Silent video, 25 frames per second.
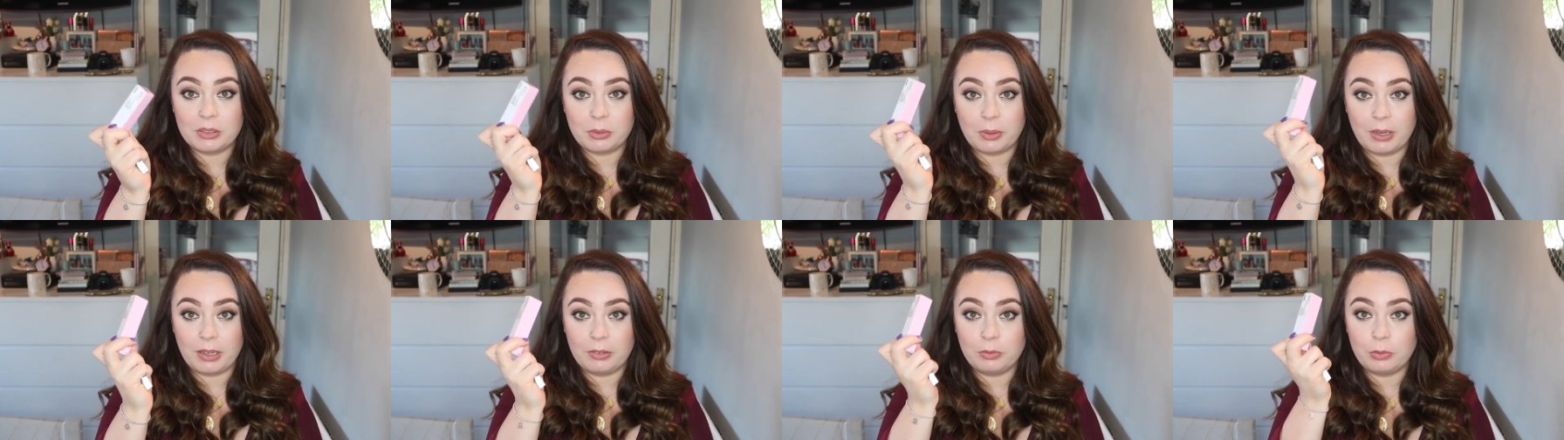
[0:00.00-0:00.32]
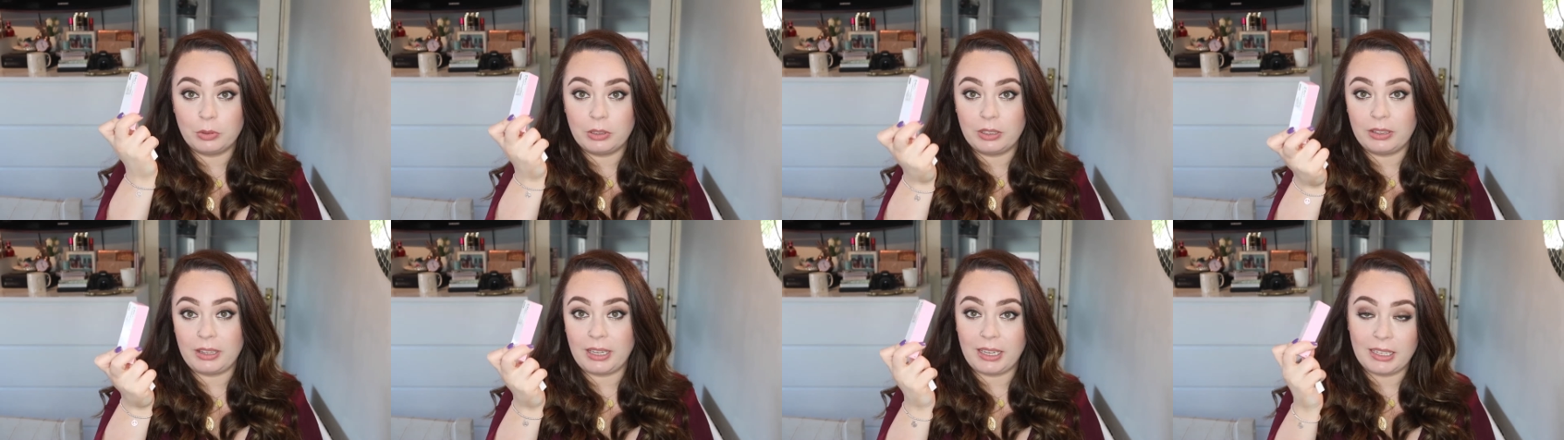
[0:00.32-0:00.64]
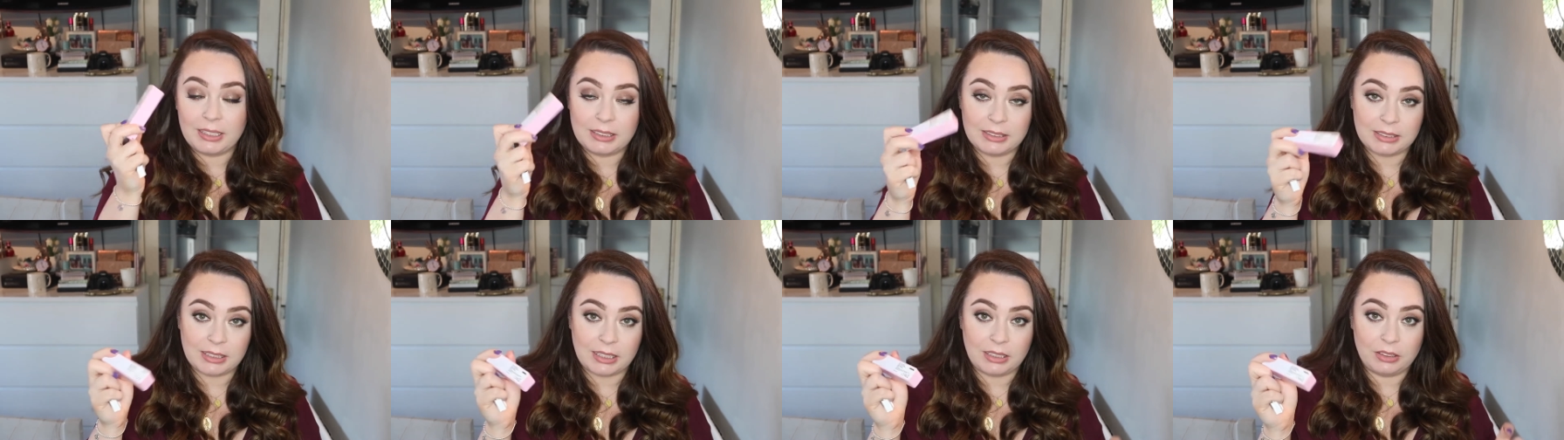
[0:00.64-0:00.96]
so I have one of
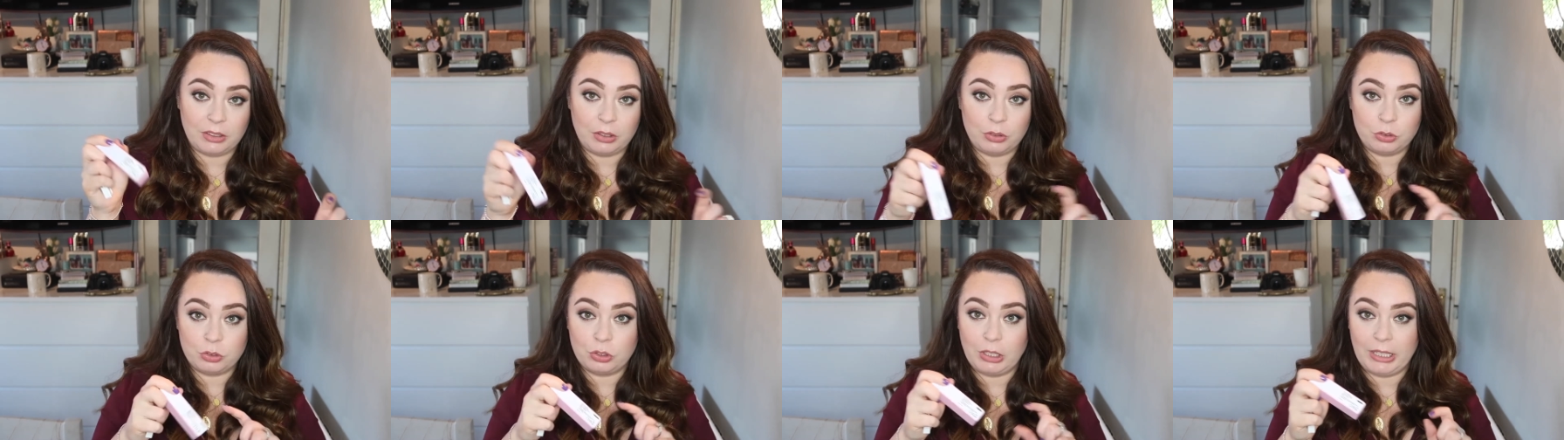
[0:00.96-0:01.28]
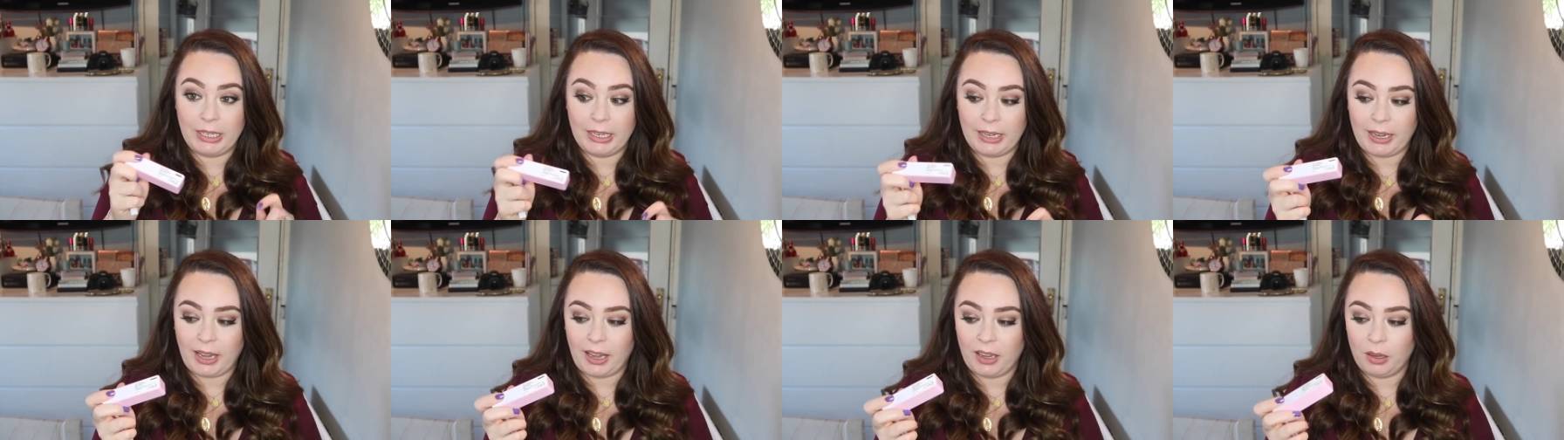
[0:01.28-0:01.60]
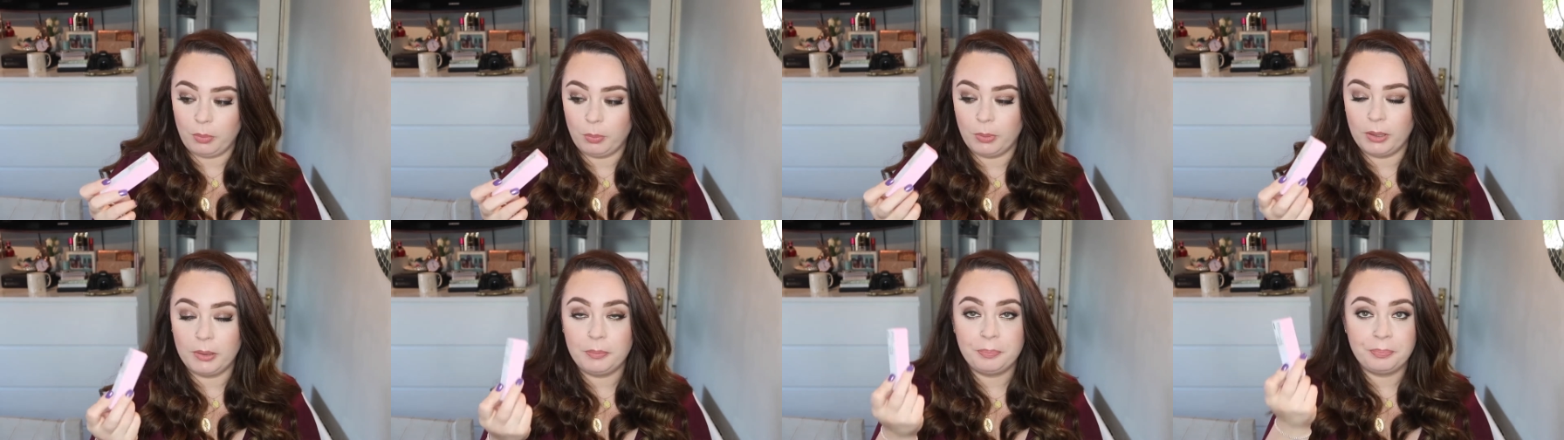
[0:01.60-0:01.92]
these and usually a
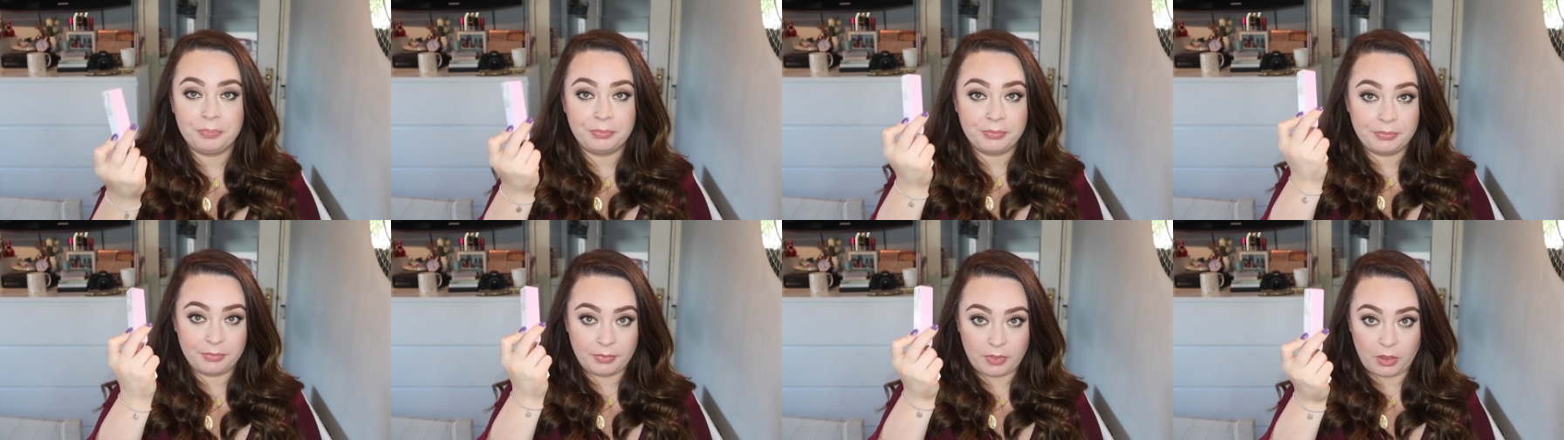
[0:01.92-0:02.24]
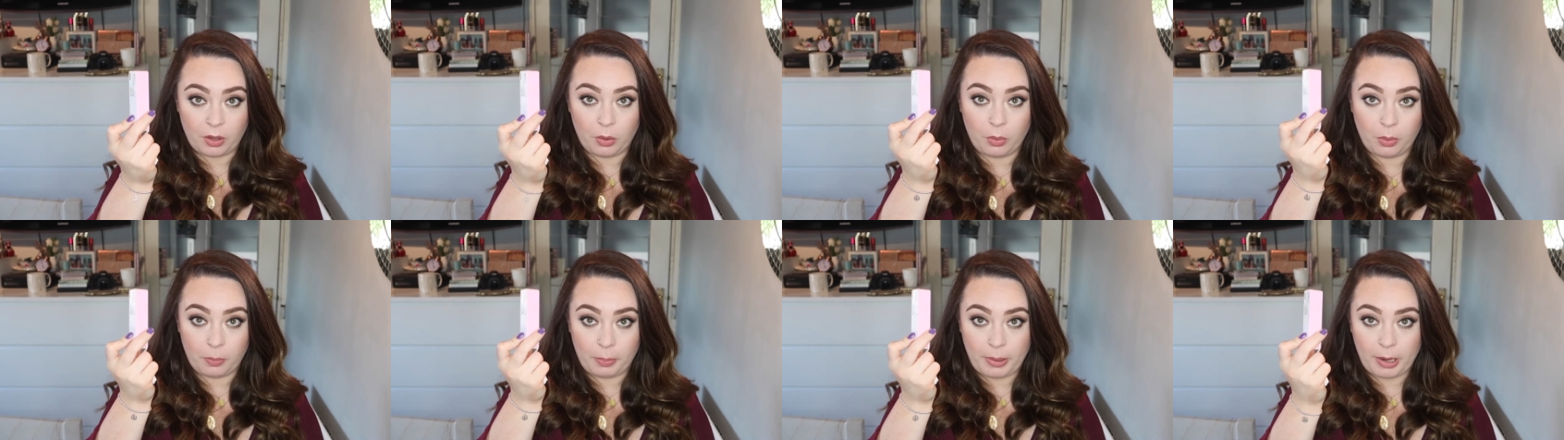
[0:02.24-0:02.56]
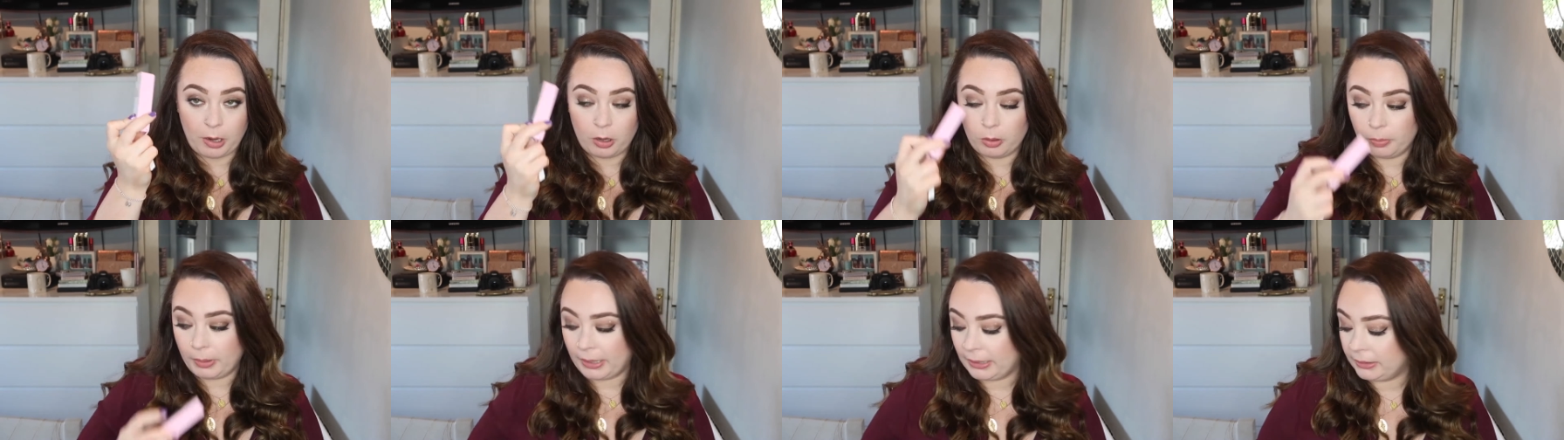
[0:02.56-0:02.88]
cable. So
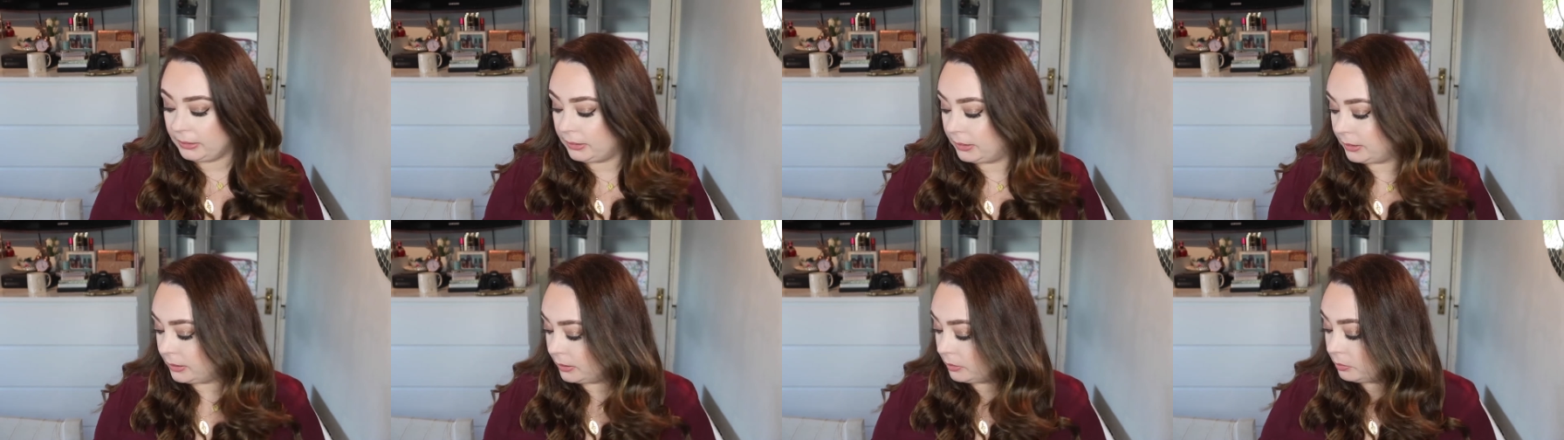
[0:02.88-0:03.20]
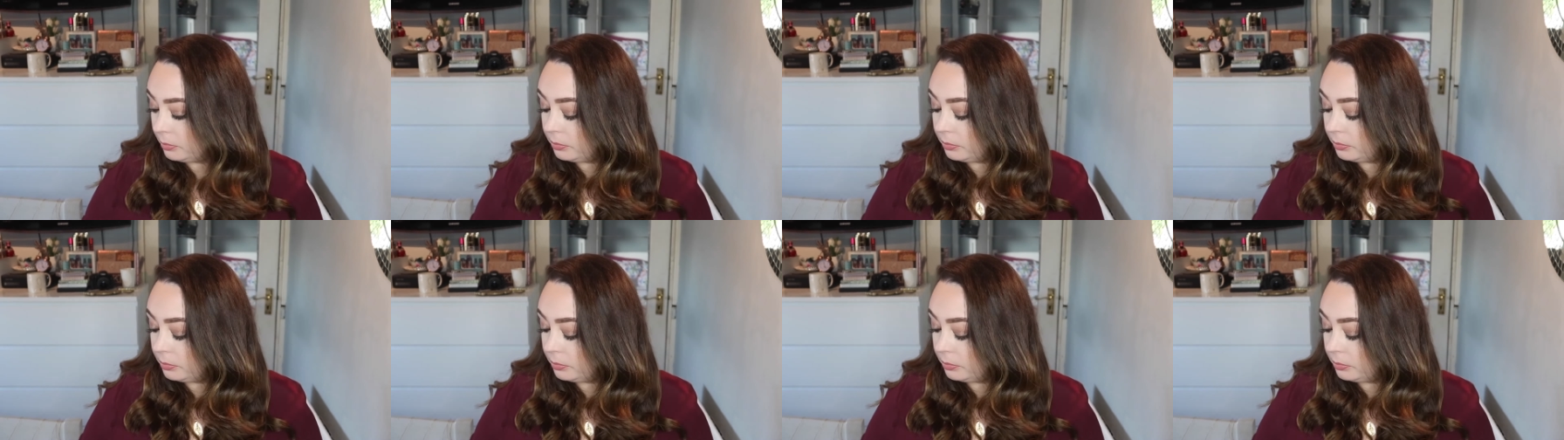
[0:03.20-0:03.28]
power bank,